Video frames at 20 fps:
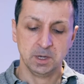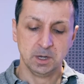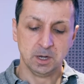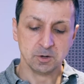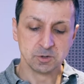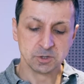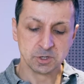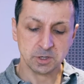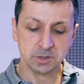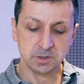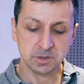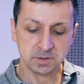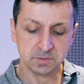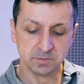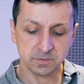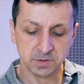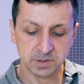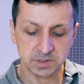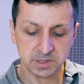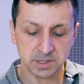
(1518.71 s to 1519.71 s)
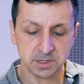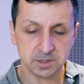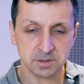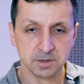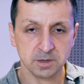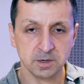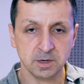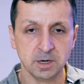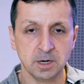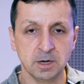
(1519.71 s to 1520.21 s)
I'll show you some footage.
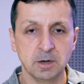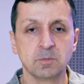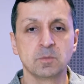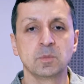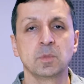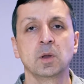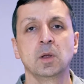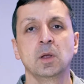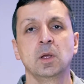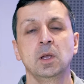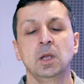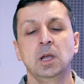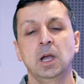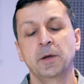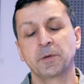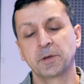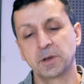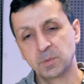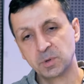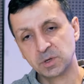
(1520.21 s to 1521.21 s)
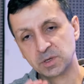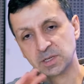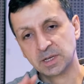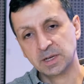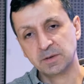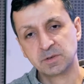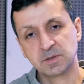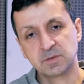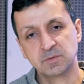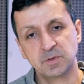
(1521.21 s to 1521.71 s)
I'm going to put
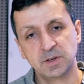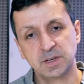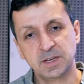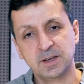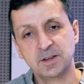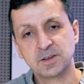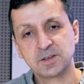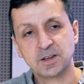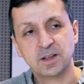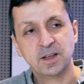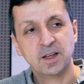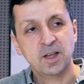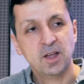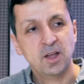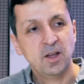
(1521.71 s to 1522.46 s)
together some videos.